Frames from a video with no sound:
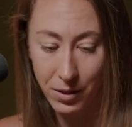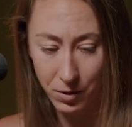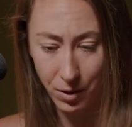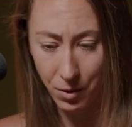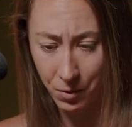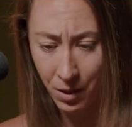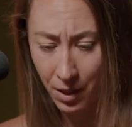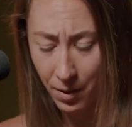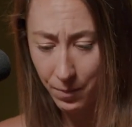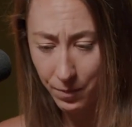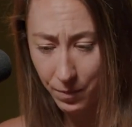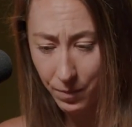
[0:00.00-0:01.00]
So
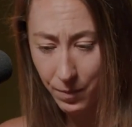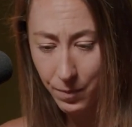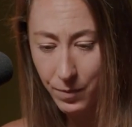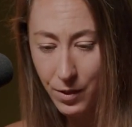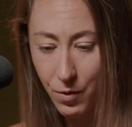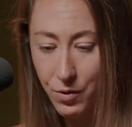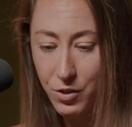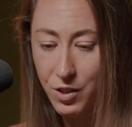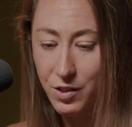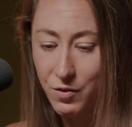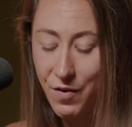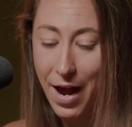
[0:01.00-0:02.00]
there's
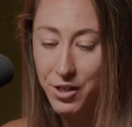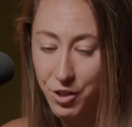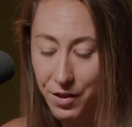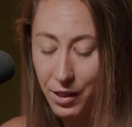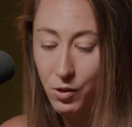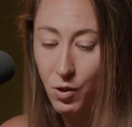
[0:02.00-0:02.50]
this fascia that